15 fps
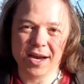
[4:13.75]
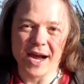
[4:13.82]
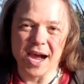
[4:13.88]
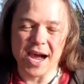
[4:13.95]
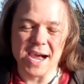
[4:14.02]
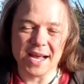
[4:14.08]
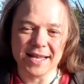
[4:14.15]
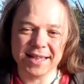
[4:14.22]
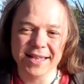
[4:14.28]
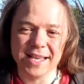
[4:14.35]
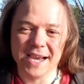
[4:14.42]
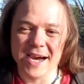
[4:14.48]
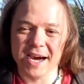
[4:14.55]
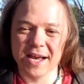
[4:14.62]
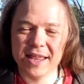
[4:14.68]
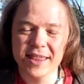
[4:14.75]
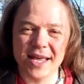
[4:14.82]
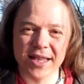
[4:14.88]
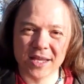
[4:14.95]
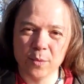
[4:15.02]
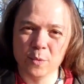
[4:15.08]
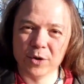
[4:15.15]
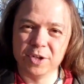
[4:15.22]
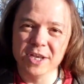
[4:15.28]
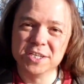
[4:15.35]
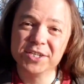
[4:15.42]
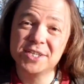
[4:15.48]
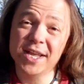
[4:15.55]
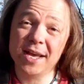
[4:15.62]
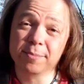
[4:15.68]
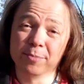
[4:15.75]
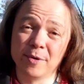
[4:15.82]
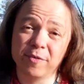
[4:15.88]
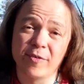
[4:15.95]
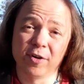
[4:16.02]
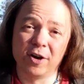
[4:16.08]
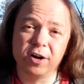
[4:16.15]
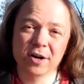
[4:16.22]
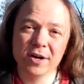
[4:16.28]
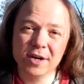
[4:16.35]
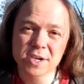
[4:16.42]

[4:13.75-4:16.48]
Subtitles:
and that they would instead prefer